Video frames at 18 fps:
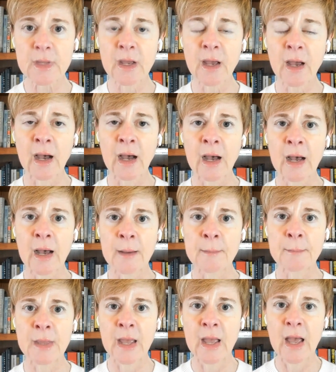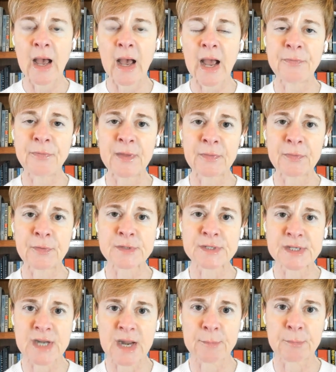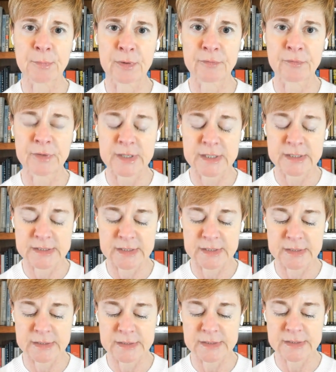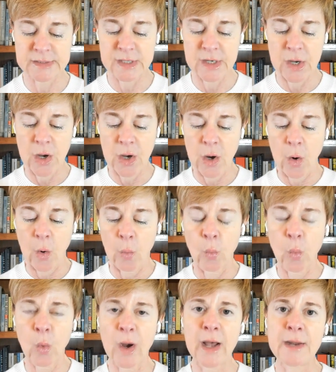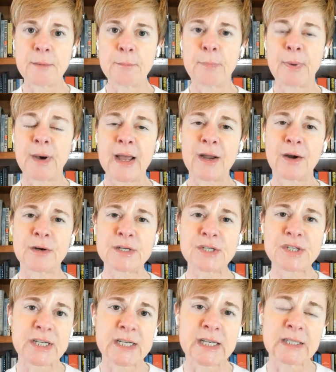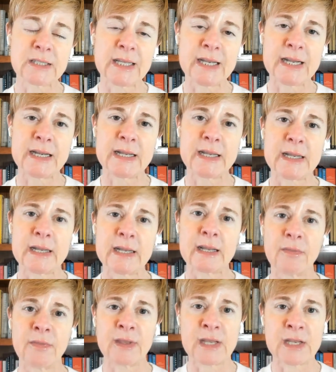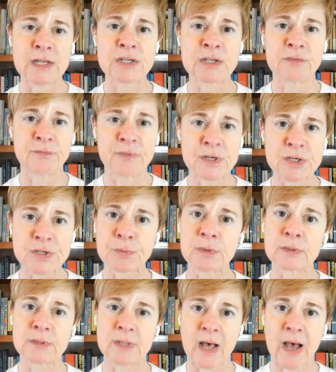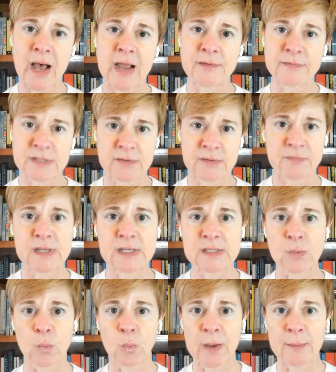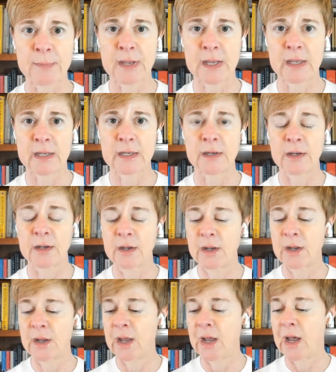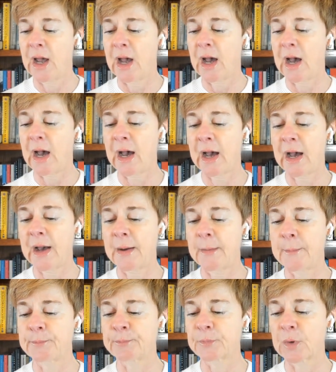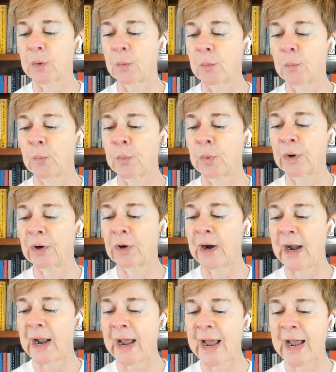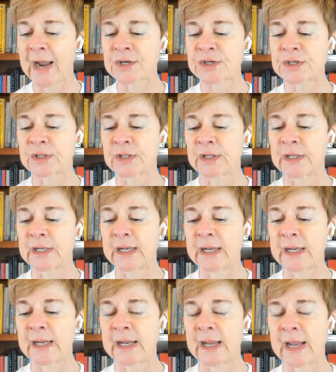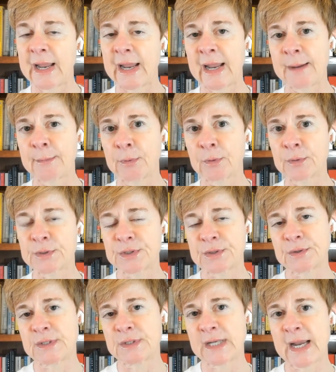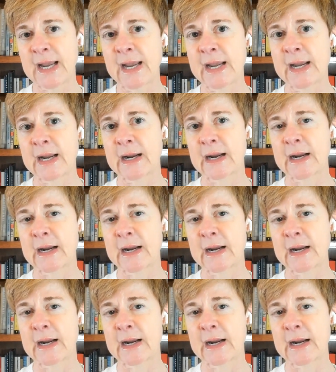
I think there's a number of reasons. One, by articulating the individual lives of these women, we're actually able to take